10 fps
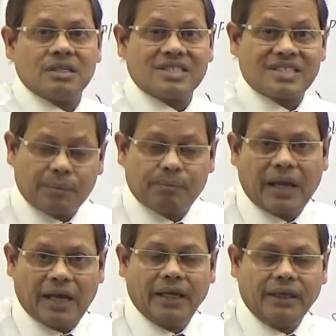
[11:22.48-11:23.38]

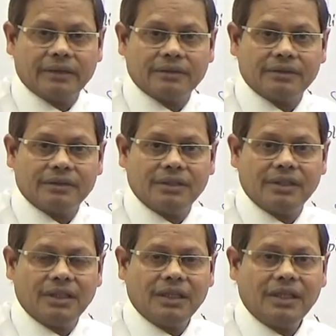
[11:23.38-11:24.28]
supply
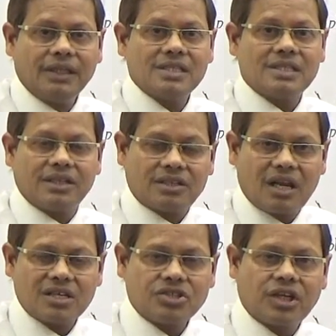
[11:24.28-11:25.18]
is
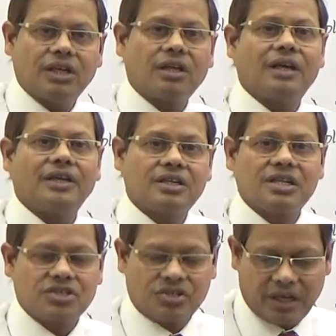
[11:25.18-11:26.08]
intrastate or
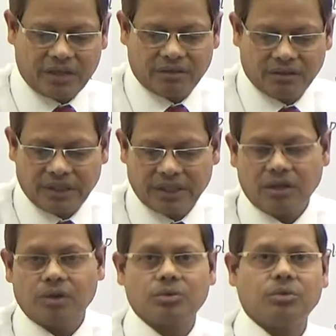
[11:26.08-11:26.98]
interstate, that you
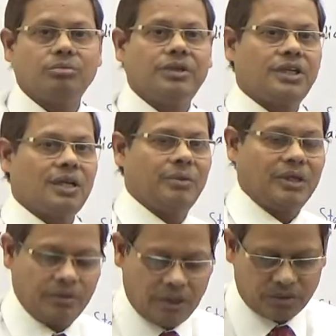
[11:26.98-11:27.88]
have to determine.
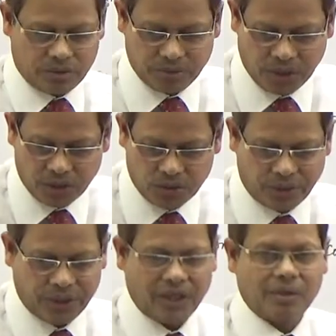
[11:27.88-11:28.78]
You have to
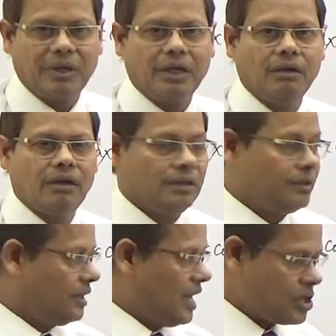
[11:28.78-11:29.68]
determine,
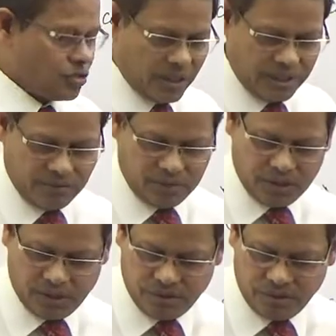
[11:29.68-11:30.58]
naturally,
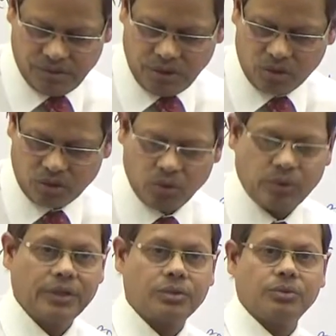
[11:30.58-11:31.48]
you have to look
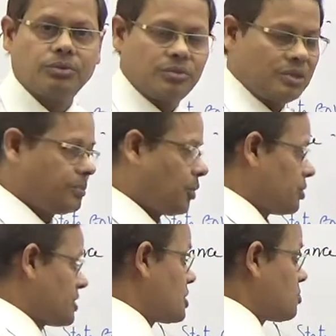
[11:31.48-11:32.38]
into the
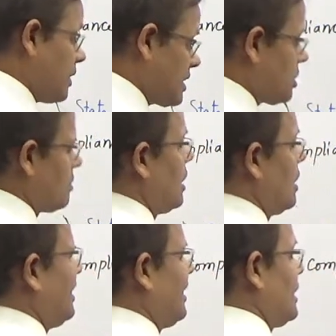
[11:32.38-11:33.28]
provisions,
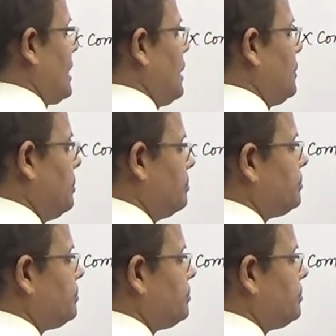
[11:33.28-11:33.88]
particularly I tell you